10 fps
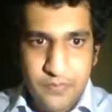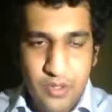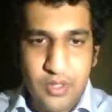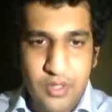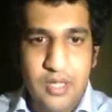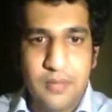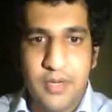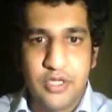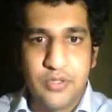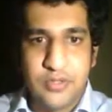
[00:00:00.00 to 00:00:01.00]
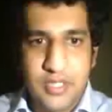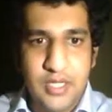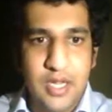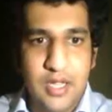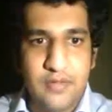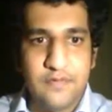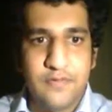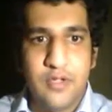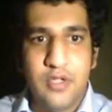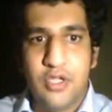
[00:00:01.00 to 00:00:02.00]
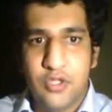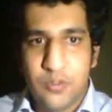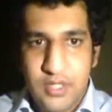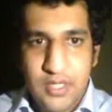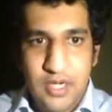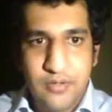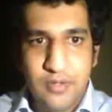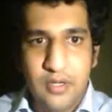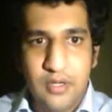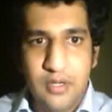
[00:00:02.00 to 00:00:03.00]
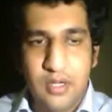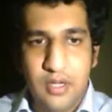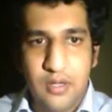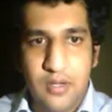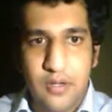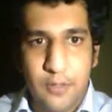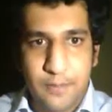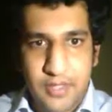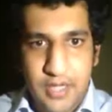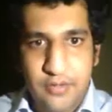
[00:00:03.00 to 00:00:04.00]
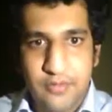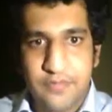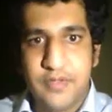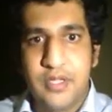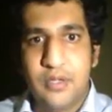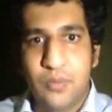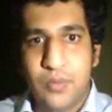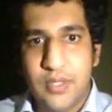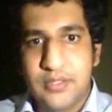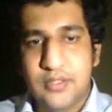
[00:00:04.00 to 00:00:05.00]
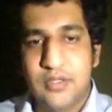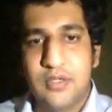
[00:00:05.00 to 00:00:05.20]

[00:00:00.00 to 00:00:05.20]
Okay, but you still have unilateral optic atrophy with